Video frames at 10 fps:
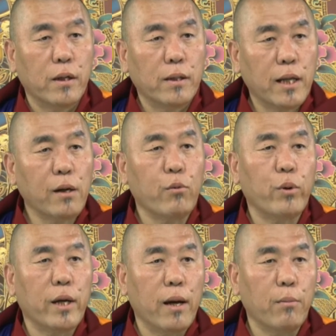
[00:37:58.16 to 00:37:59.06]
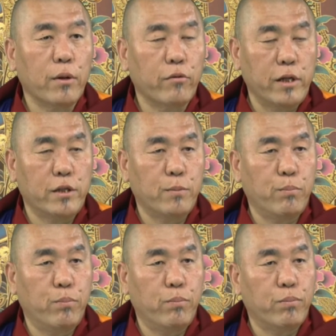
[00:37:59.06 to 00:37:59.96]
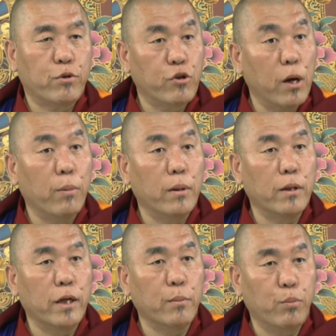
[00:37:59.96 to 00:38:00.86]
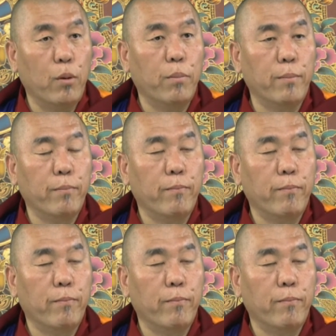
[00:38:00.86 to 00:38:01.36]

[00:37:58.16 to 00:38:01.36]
Then we have a great trouble and problem.